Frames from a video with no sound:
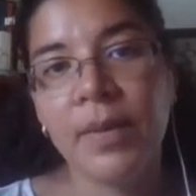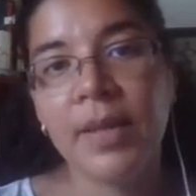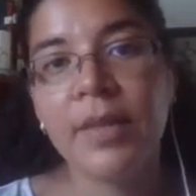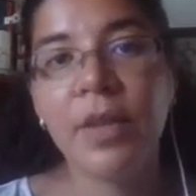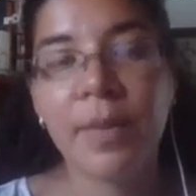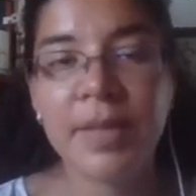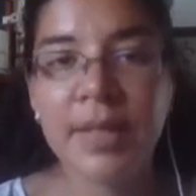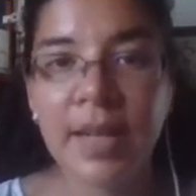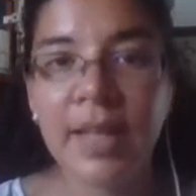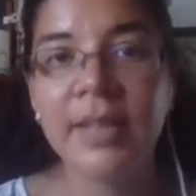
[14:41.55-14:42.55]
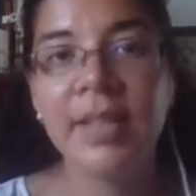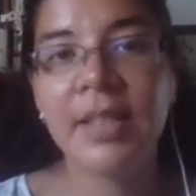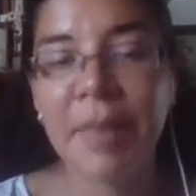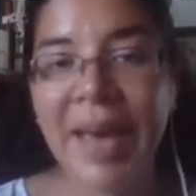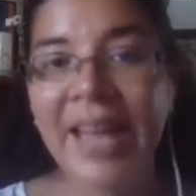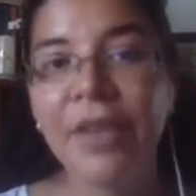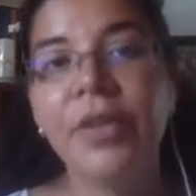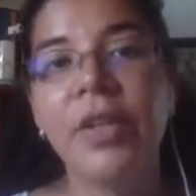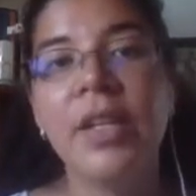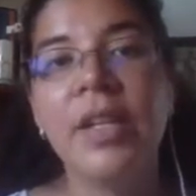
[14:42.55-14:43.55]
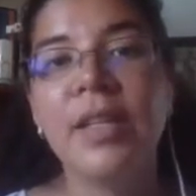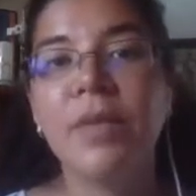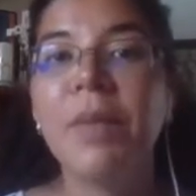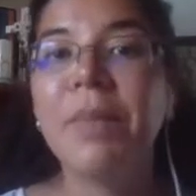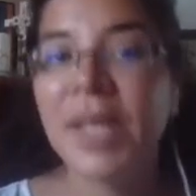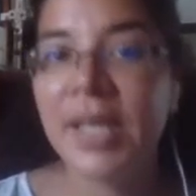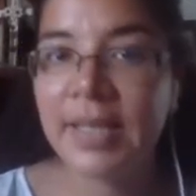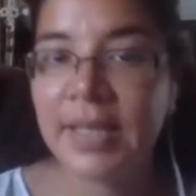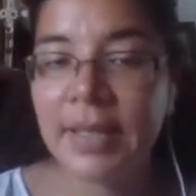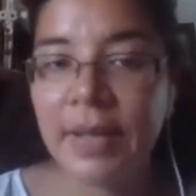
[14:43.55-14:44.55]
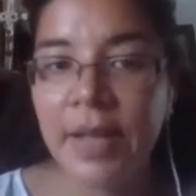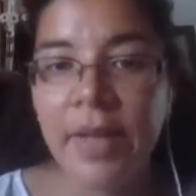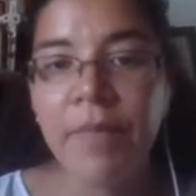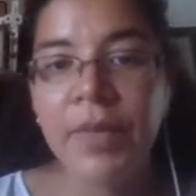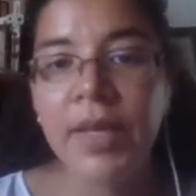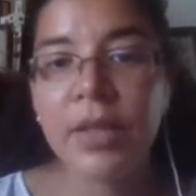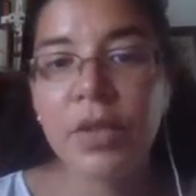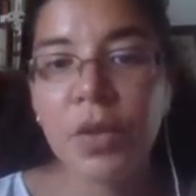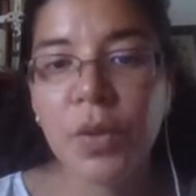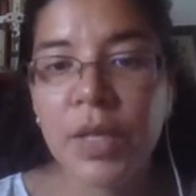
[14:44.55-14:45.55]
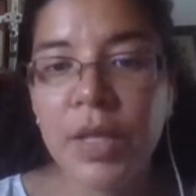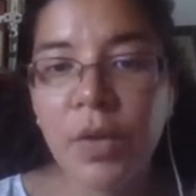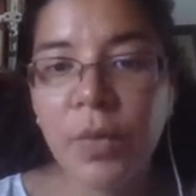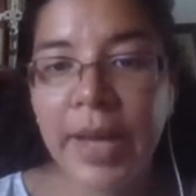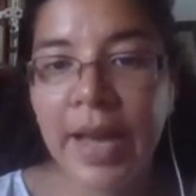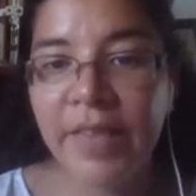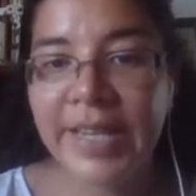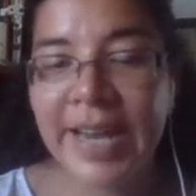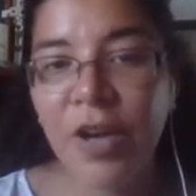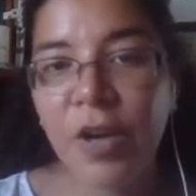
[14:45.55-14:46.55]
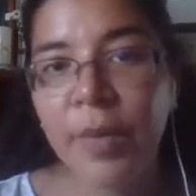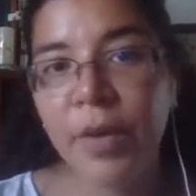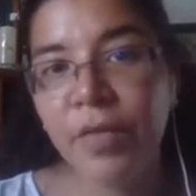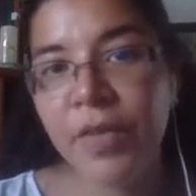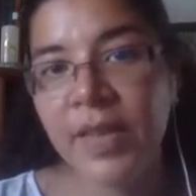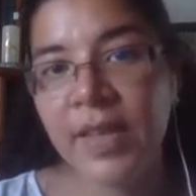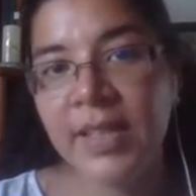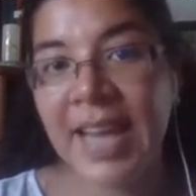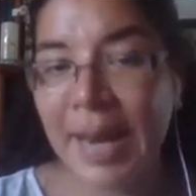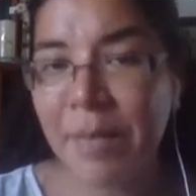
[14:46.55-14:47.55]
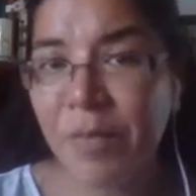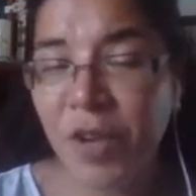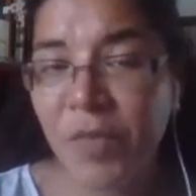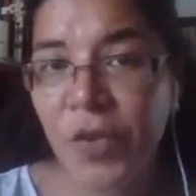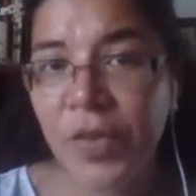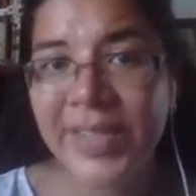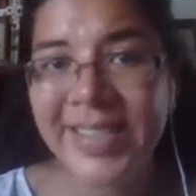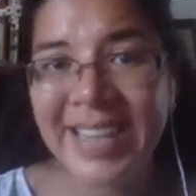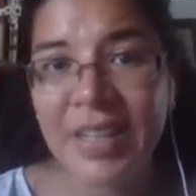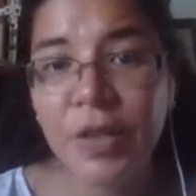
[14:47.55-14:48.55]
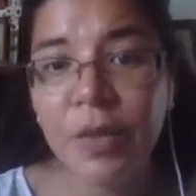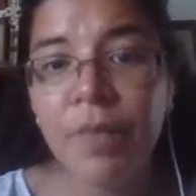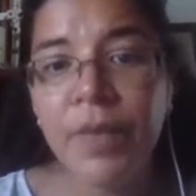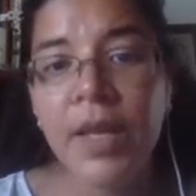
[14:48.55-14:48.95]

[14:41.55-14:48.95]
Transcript: Okay, so that means that it's a pattern that repeats. And so here we have a diagram of the time frame for the cycle.